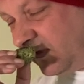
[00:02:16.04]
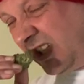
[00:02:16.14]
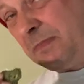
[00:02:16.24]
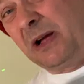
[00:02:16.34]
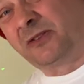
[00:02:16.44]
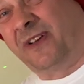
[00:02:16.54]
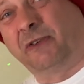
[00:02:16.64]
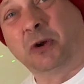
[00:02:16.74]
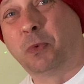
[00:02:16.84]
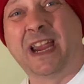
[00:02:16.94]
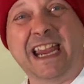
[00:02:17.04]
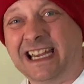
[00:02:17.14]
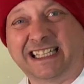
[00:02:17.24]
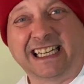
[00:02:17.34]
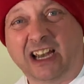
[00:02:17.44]
smells very
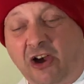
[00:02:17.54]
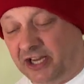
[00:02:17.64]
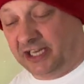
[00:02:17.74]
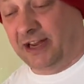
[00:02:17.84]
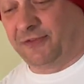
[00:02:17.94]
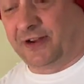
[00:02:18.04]
weedy like if